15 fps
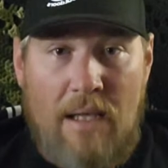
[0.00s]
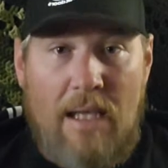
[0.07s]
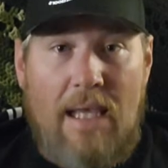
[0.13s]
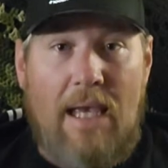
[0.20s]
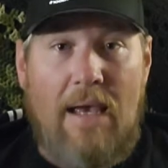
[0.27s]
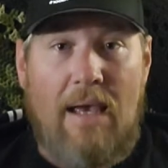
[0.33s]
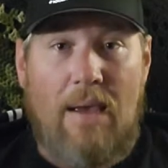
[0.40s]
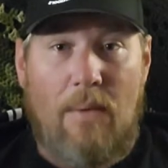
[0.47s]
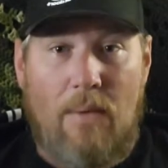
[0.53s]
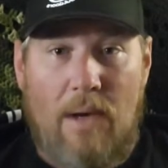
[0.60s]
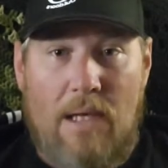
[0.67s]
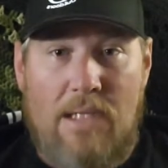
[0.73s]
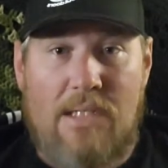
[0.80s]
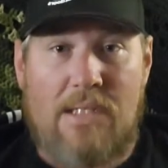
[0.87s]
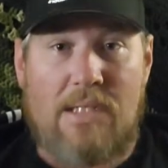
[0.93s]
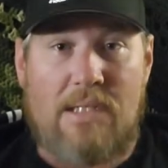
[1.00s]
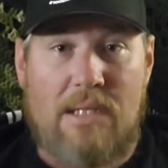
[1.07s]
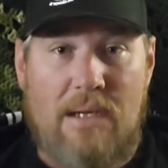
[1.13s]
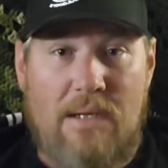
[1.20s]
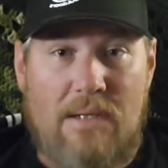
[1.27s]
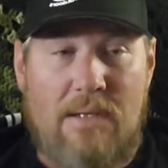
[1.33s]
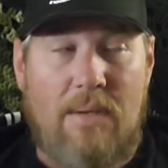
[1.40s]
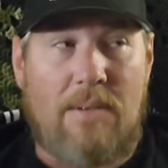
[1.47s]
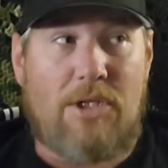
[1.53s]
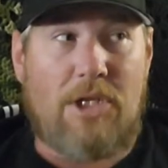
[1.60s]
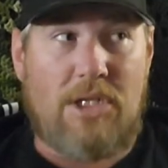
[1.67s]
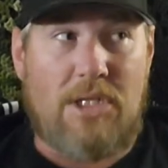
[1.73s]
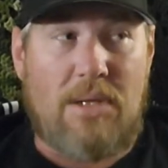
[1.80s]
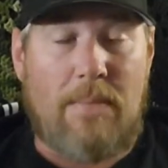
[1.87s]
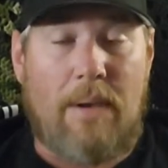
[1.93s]
Yeah, it was
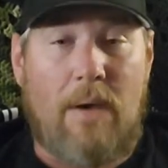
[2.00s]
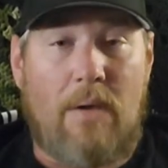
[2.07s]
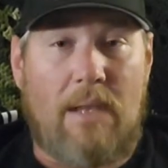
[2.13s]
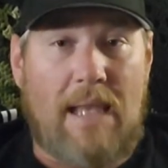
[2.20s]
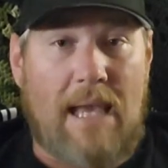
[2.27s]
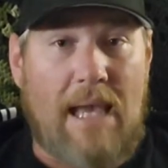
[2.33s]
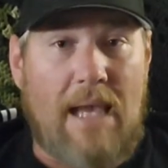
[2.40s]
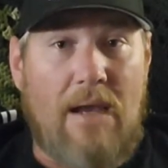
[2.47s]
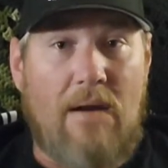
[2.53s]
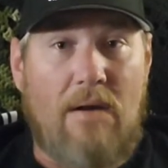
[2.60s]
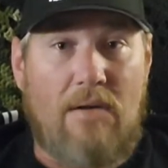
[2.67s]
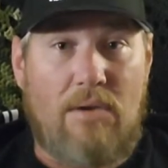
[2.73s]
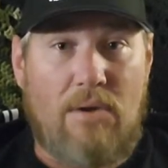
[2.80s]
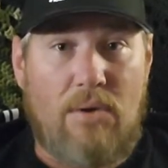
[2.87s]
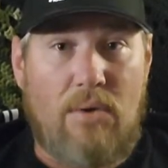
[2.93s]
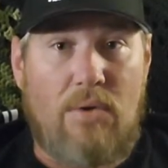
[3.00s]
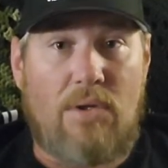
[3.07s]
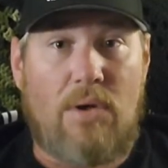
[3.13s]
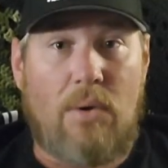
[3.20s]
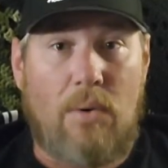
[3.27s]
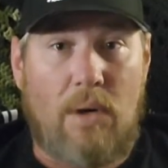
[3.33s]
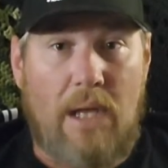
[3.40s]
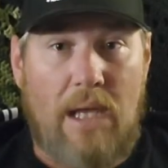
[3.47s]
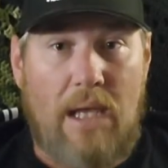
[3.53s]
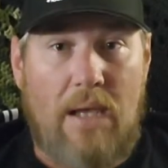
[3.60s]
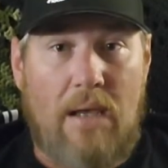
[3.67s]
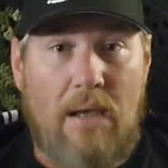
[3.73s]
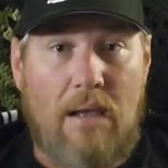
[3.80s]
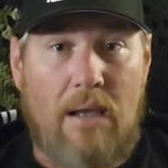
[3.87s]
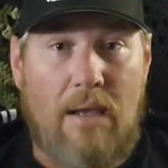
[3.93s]
just about that here too, Cody.
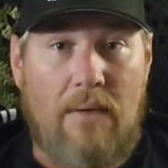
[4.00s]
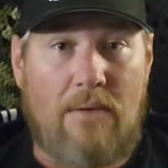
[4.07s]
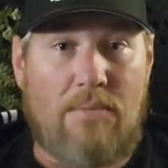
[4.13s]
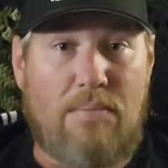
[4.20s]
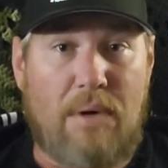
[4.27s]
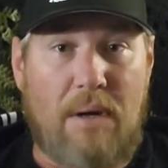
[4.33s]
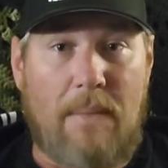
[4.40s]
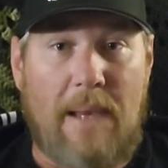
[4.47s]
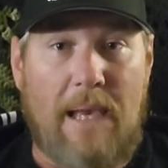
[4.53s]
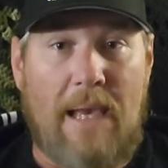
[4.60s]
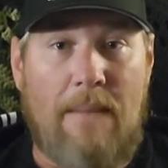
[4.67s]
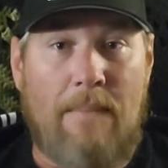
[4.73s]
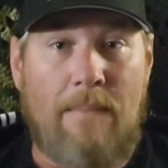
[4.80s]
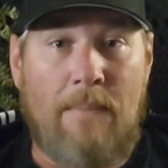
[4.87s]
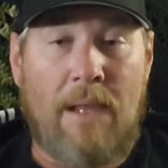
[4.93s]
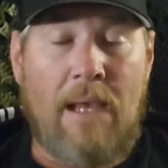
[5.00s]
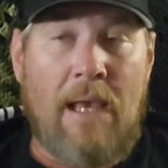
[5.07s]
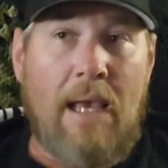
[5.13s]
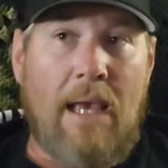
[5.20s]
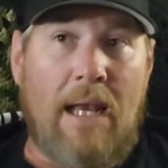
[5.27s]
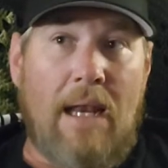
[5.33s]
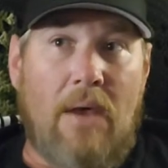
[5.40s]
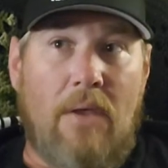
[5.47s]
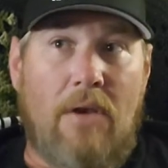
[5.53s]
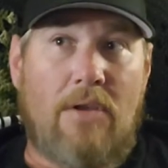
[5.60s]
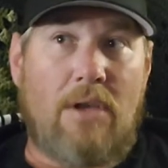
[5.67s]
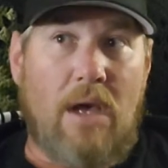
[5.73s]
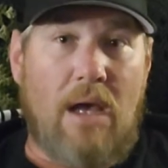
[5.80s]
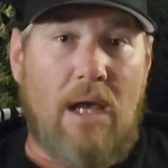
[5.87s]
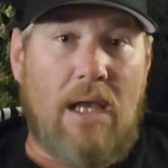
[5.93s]
It was pretty bad. And now they're
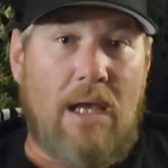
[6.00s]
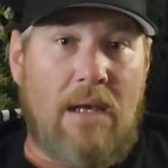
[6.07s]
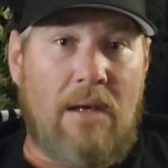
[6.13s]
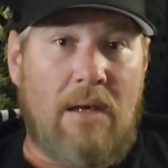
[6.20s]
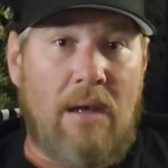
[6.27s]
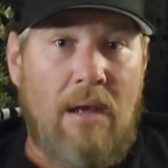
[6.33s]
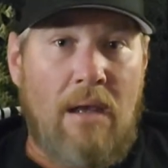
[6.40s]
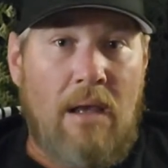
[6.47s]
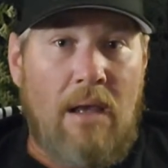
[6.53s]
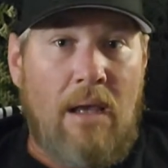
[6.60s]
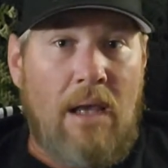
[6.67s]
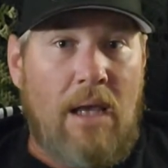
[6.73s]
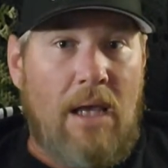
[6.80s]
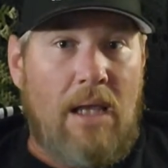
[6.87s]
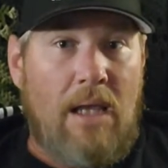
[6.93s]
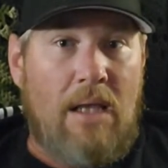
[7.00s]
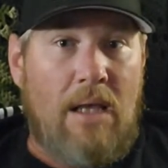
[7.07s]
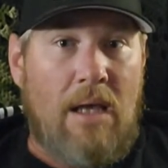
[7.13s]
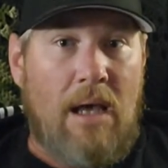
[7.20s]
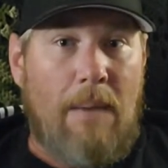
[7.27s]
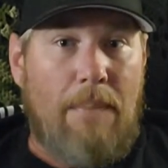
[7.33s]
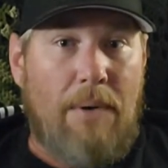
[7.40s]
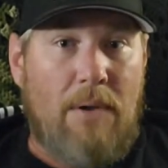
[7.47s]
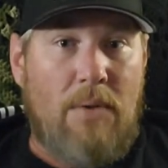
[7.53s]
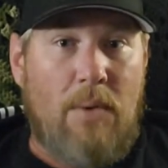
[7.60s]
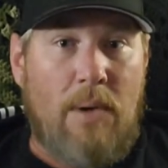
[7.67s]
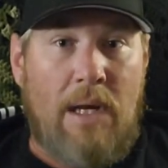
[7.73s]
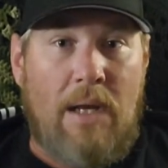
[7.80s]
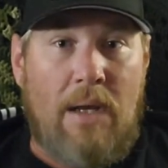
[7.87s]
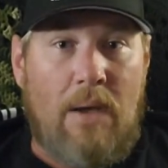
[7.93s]
talking in the upper
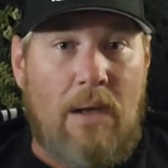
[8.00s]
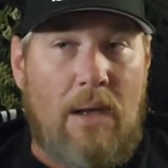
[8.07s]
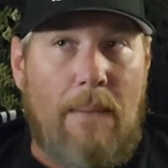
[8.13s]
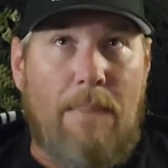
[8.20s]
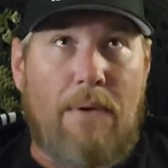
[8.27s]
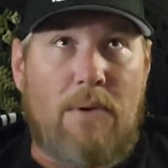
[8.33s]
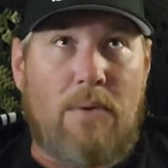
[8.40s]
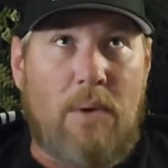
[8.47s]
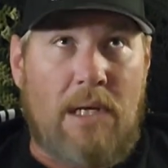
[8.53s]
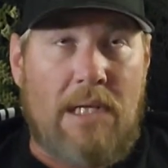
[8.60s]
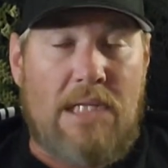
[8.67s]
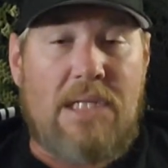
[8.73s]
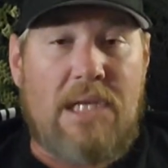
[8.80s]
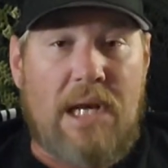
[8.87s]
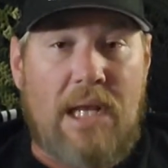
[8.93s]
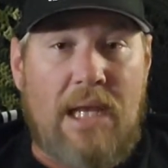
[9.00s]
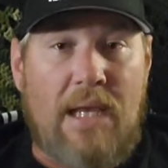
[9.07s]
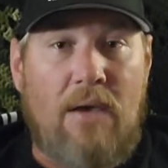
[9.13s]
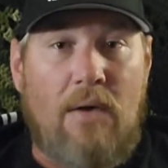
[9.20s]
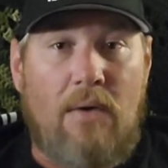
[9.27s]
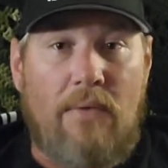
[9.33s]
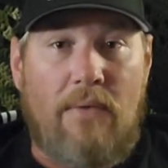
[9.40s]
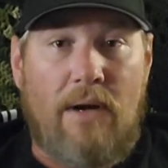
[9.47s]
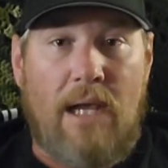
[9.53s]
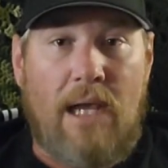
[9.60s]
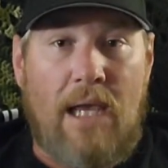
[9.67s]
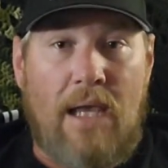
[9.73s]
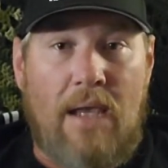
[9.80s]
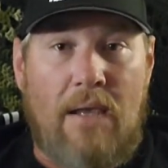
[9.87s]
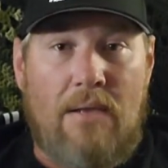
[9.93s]
20s tonight,
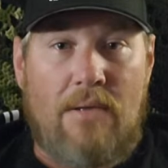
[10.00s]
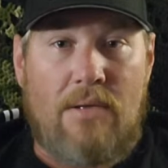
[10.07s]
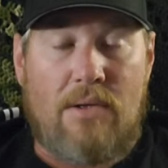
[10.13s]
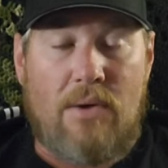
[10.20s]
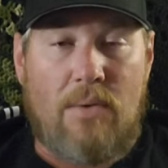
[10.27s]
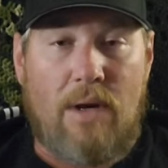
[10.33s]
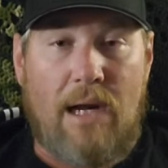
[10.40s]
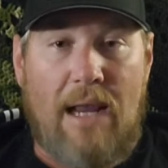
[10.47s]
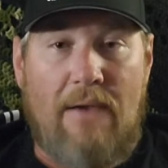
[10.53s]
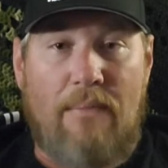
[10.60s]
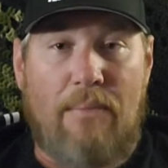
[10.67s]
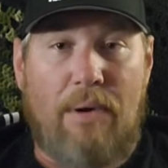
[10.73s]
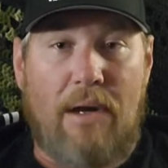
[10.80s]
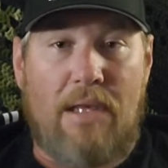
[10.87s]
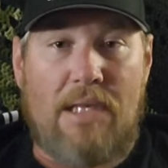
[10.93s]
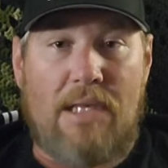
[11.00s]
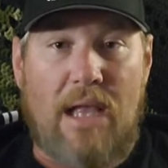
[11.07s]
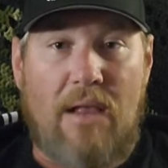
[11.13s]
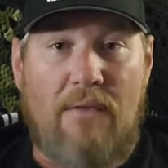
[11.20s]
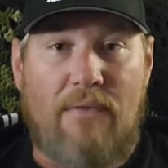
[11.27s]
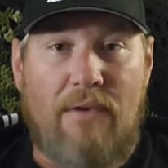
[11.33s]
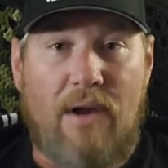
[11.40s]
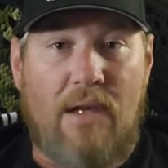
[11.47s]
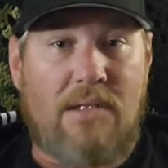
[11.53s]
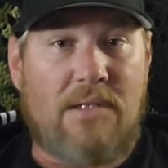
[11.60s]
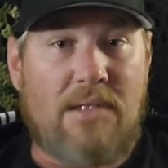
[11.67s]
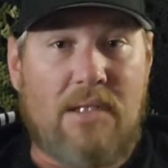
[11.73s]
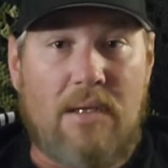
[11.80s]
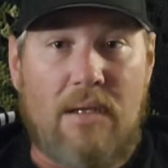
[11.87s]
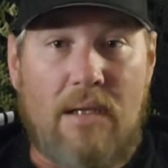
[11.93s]
overnight. So we're going to have pretty solid
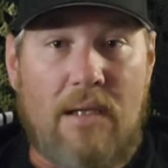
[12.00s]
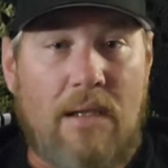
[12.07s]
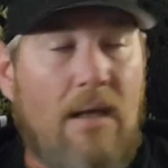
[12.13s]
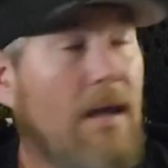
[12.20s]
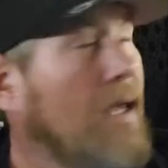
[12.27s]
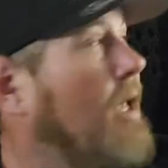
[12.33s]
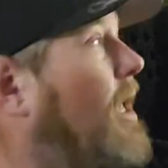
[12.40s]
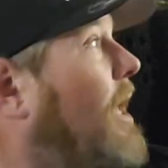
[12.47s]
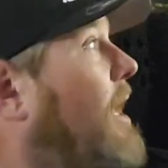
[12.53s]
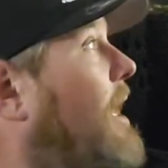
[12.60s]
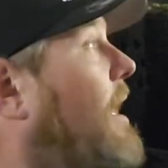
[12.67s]
frost. Hey,